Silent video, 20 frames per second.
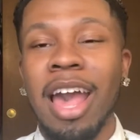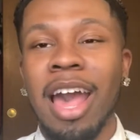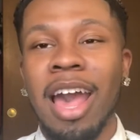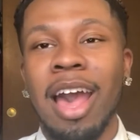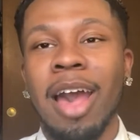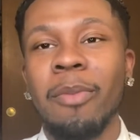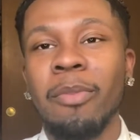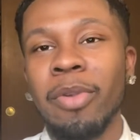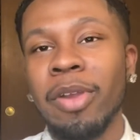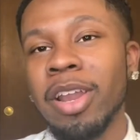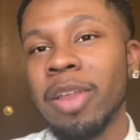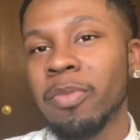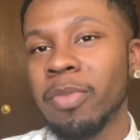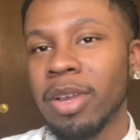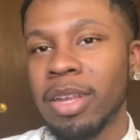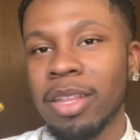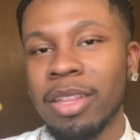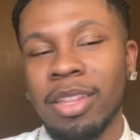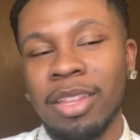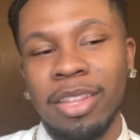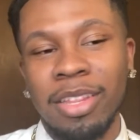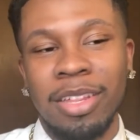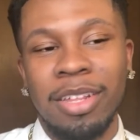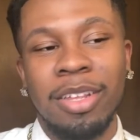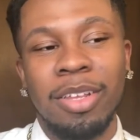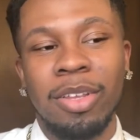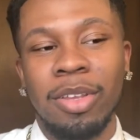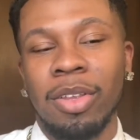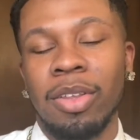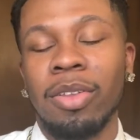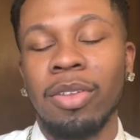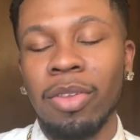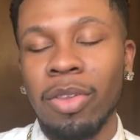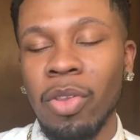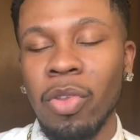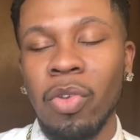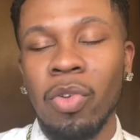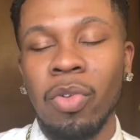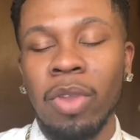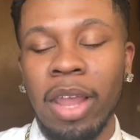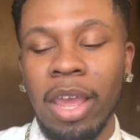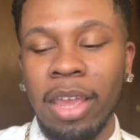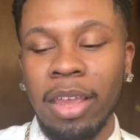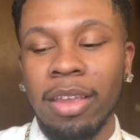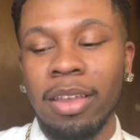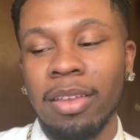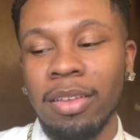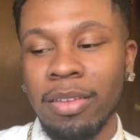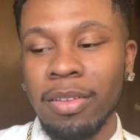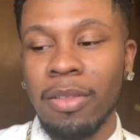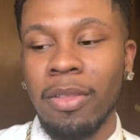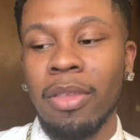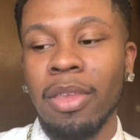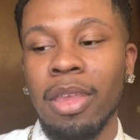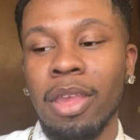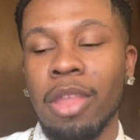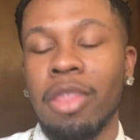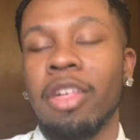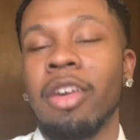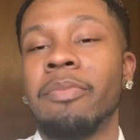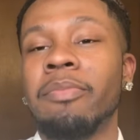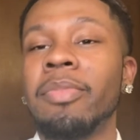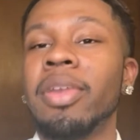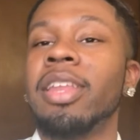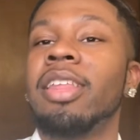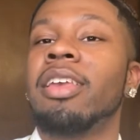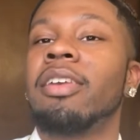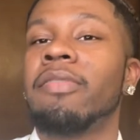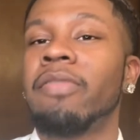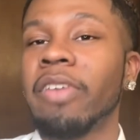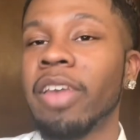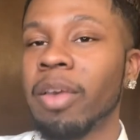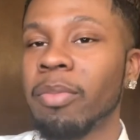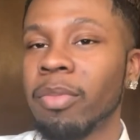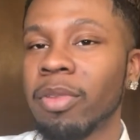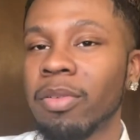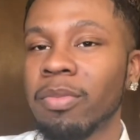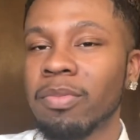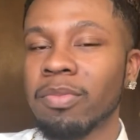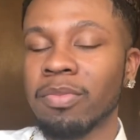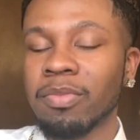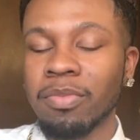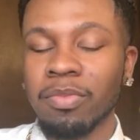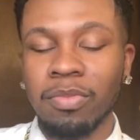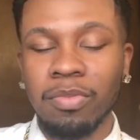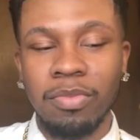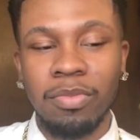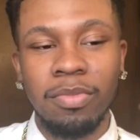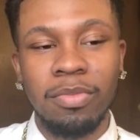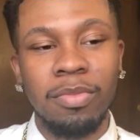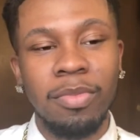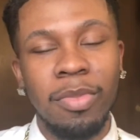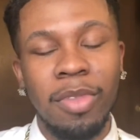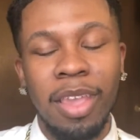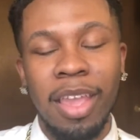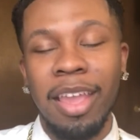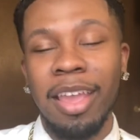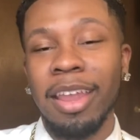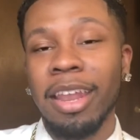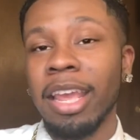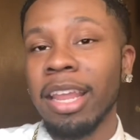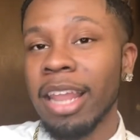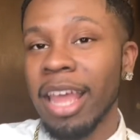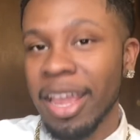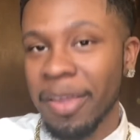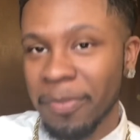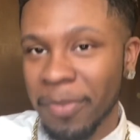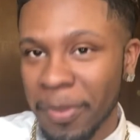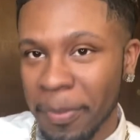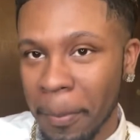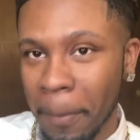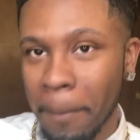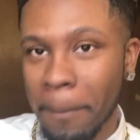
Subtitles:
I pretty much knew like his immediate family, and they liked me.